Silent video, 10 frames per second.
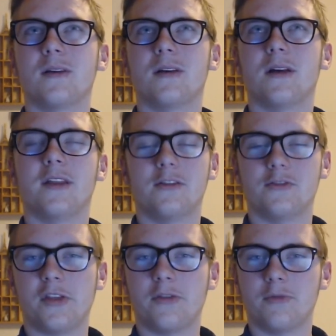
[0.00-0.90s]
I think
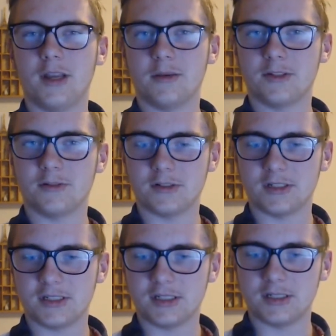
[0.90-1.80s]
there's three episodes in
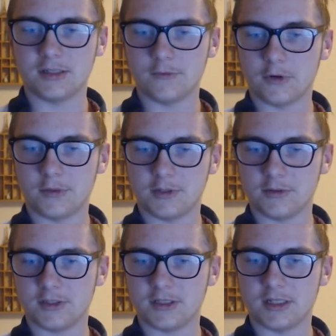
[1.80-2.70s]
this season, four
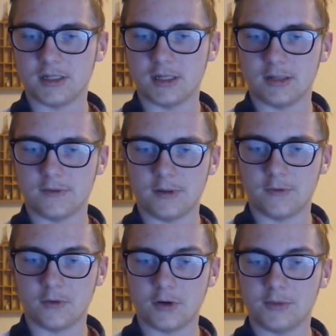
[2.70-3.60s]
episodes in,
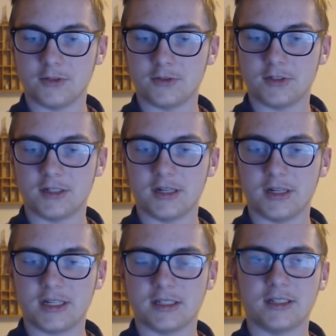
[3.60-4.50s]
four episodes in the
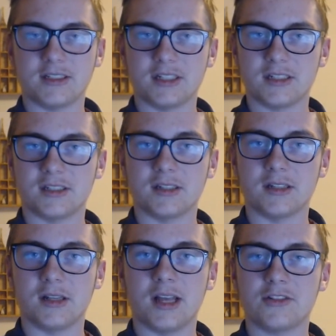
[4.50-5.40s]
next, and then six in the
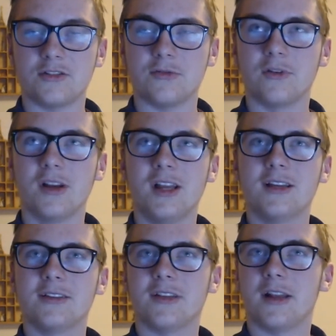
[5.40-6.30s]
last two.
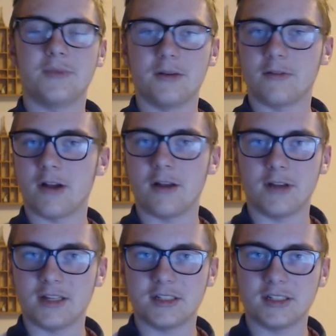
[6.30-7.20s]
So that'd be around
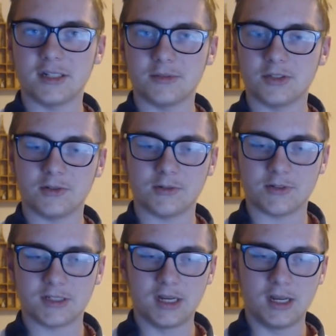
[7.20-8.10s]
19
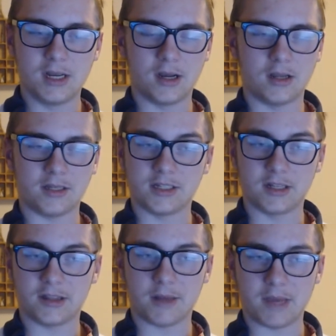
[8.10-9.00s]
episodes. Uh, it's not
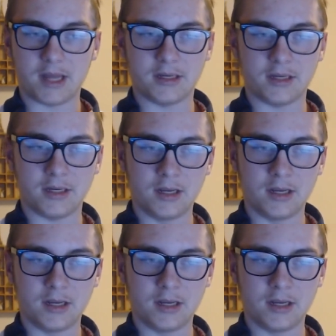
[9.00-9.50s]
that many.